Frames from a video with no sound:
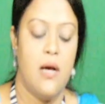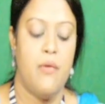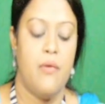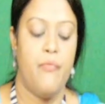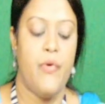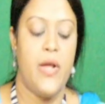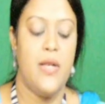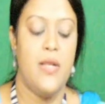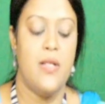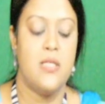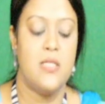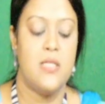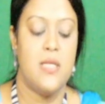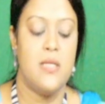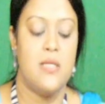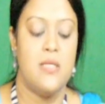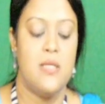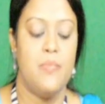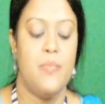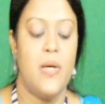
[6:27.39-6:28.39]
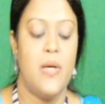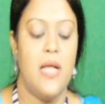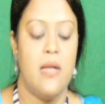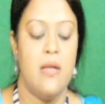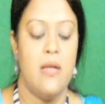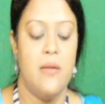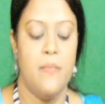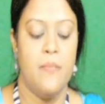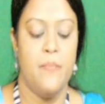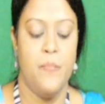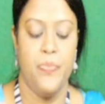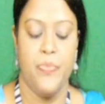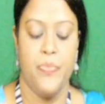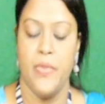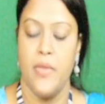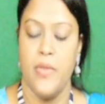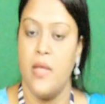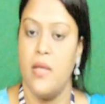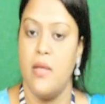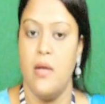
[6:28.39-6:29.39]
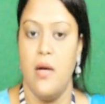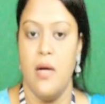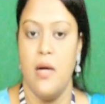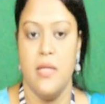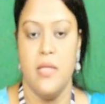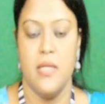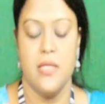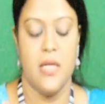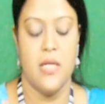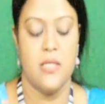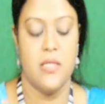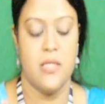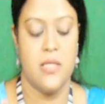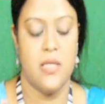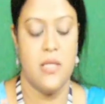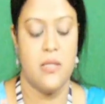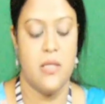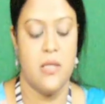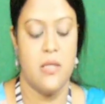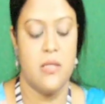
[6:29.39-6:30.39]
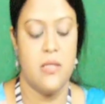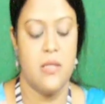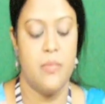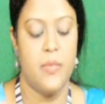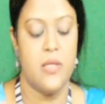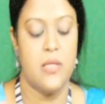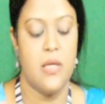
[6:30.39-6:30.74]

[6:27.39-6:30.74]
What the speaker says: final state symbol and initial state symbol.